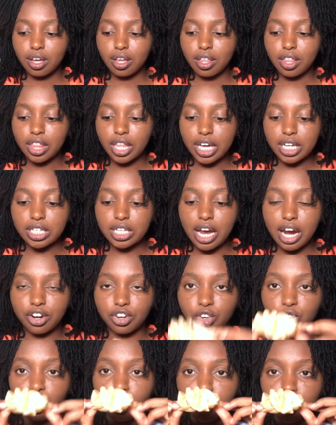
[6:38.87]
that are
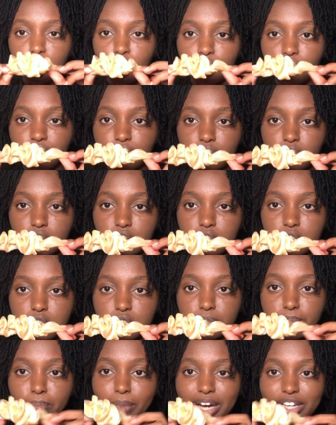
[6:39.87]
not of this
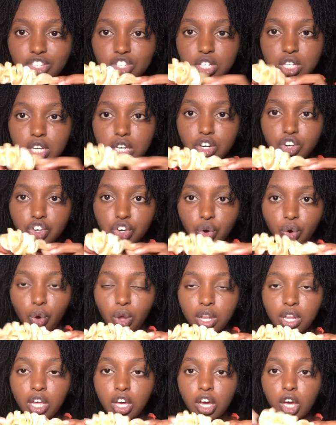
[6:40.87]

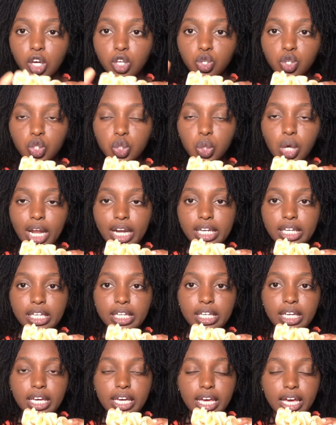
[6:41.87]
material
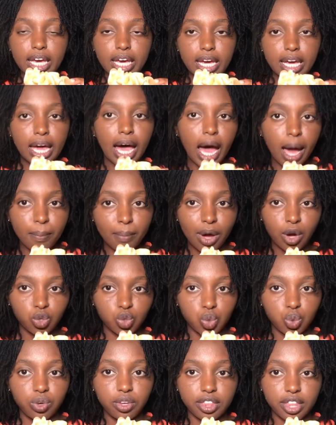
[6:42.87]
usually come
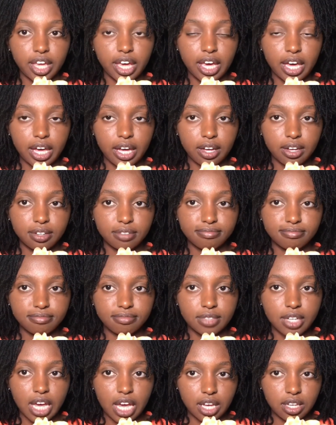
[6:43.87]
out with hair,
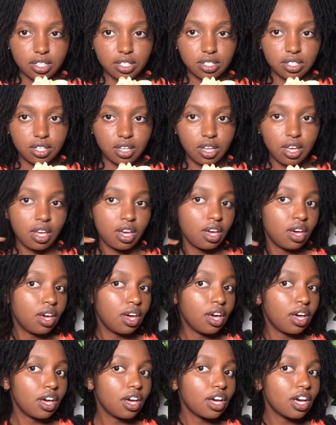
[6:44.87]
guys,
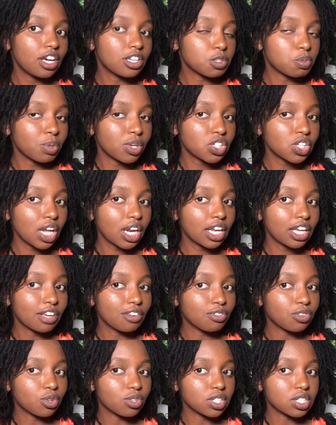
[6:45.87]
especially
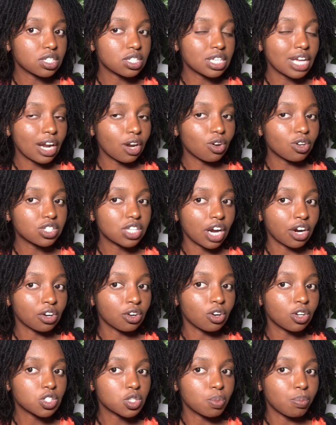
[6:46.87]
if your Sisterlocks are
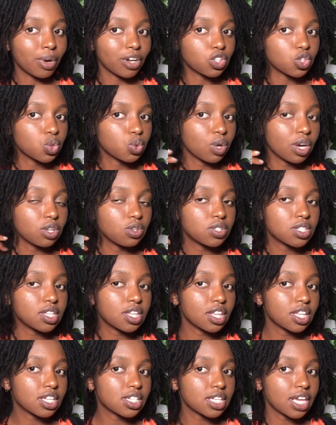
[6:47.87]
not mature. You see
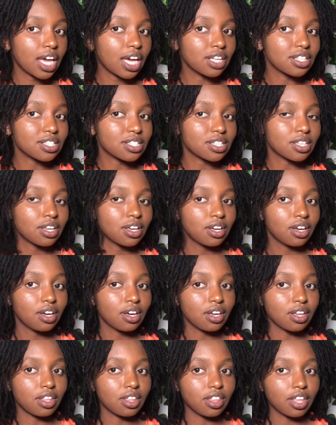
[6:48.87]
these ends,
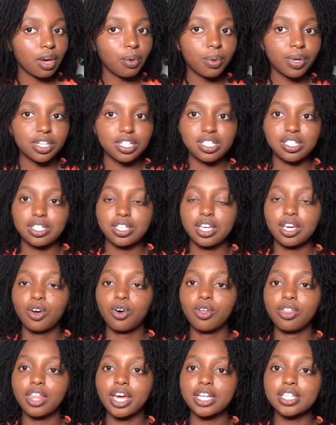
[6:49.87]
they will stick
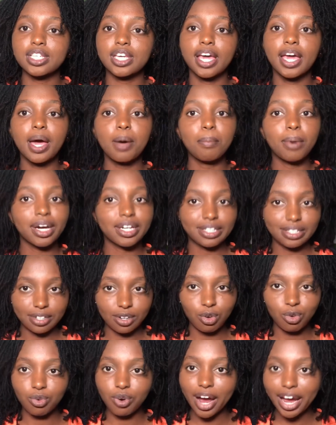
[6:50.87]
on that hairband,
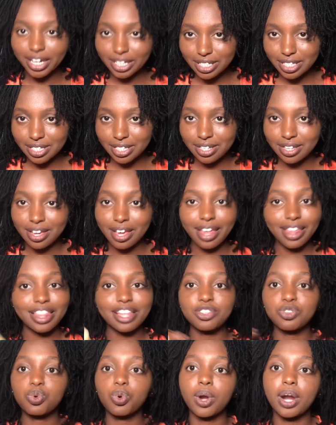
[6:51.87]
right?
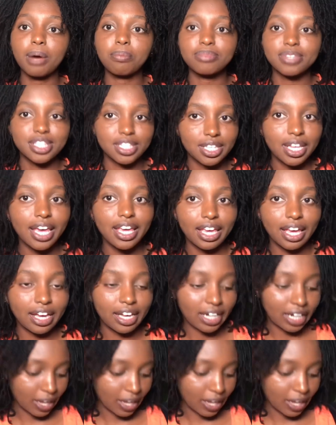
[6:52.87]
That's what I'm saying.